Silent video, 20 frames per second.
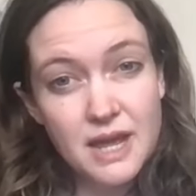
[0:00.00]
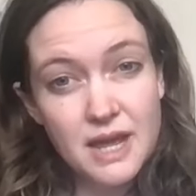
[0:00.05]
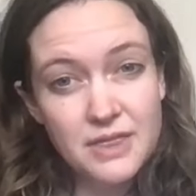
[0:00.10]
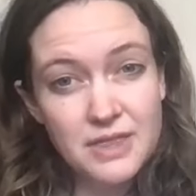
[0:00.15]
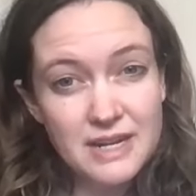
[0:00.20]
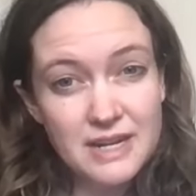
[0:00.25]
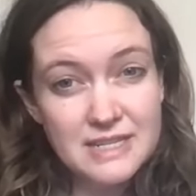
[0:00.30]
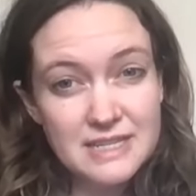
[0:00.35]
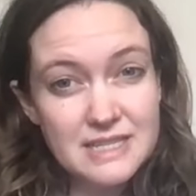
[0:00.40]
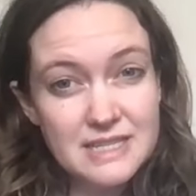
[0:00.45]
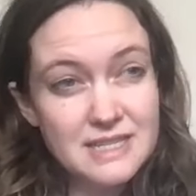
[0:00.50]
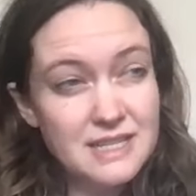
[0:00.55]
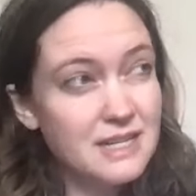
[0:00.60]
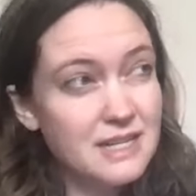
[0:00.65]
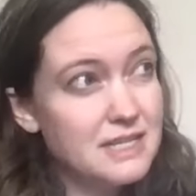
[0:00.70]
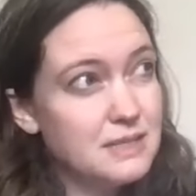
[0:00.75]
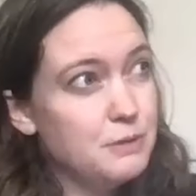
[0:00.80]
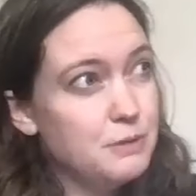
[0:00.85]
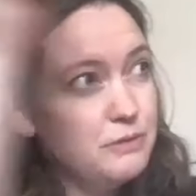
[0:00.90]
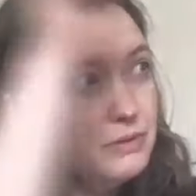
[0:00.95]
And then as the
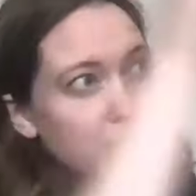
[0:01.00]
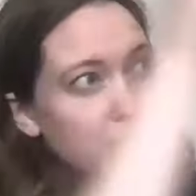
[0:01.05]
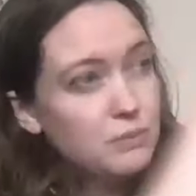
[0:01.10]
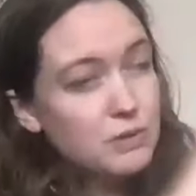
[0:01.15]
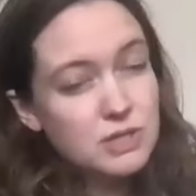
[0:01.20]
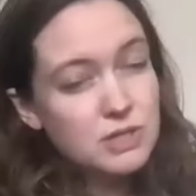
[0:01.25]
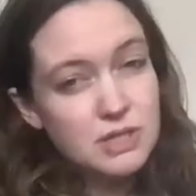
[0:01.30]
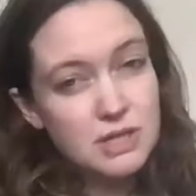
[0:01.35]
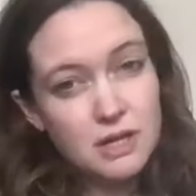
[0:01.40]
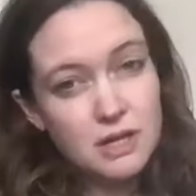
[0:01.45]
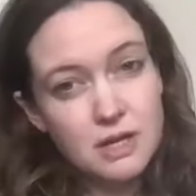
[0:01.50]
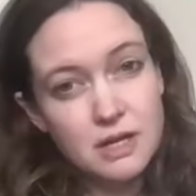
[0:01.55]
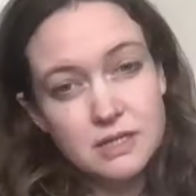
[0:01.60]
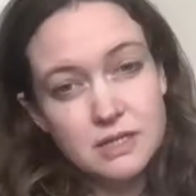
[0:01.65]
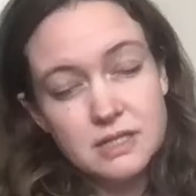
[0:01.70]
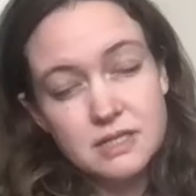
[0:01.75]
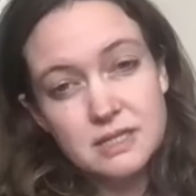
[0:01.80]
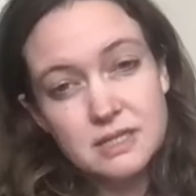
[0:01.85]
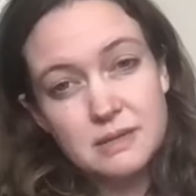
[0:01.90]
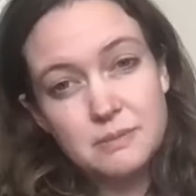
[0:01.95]
sun is moving, we're seeing
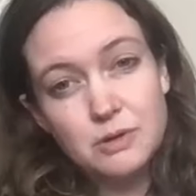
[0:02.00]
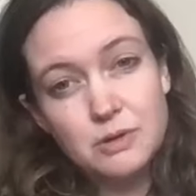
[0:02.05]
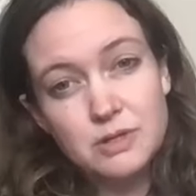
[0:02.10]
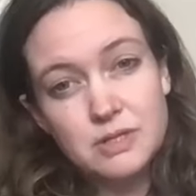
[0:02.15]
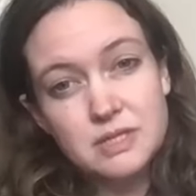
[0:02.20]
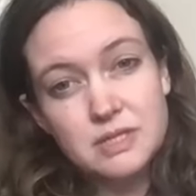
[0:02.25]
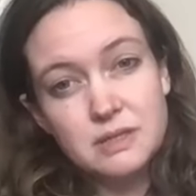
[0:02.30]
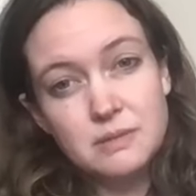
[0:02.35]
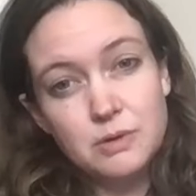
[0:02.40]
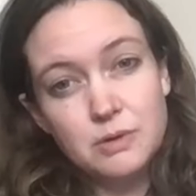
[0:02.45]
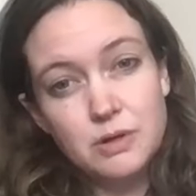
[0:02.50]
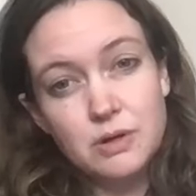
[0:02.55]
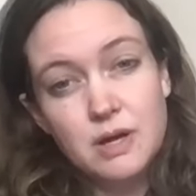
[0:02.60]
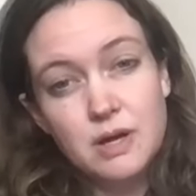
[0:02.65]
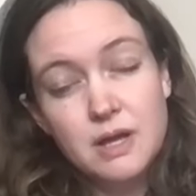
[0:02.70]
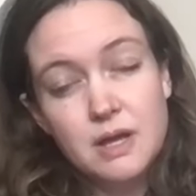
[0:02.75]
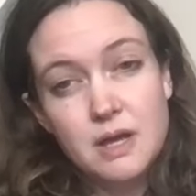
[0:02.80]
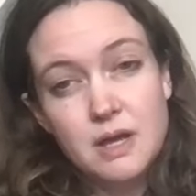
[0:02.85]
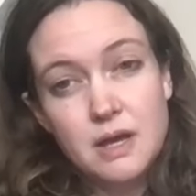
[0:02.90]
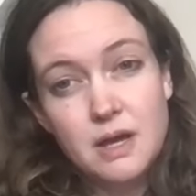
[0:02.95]
a slimmer and slimmer
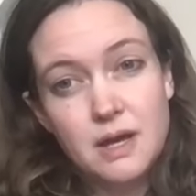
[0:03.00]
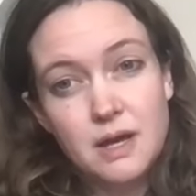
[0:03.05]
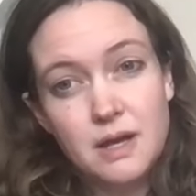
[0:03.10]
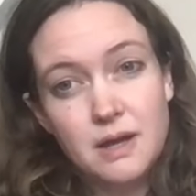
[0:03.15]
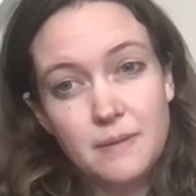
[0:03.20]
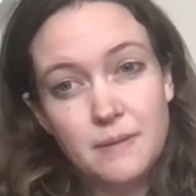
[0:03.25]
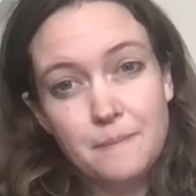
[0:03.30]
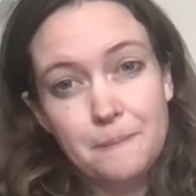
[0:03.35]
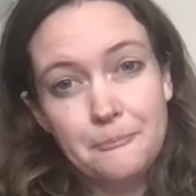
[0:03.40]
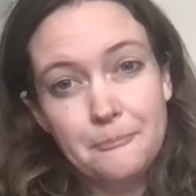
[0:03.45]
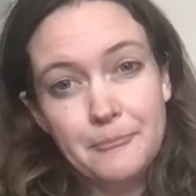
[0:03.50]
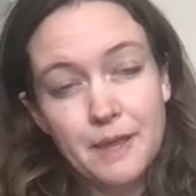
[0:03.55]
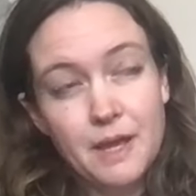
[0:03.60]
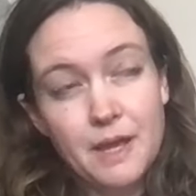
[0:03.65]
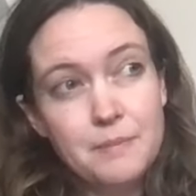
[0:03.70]
um,